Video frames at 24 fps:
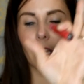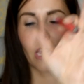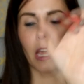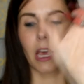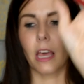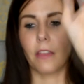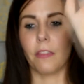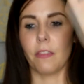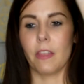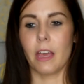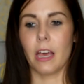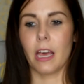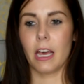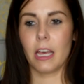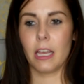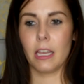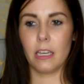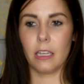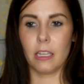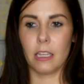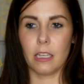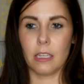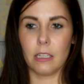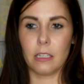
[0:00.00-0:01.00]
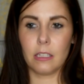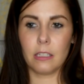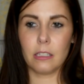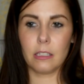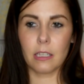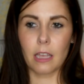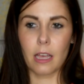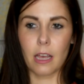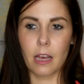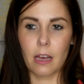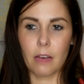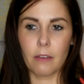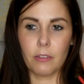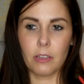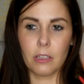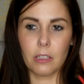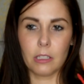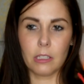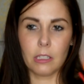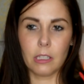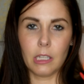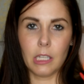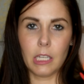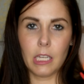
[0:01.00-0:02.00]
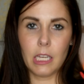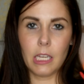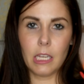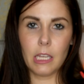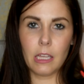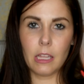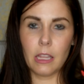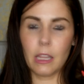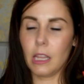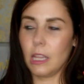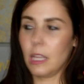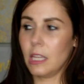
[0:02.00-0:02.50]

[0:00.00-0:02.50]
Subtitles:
And that is obviously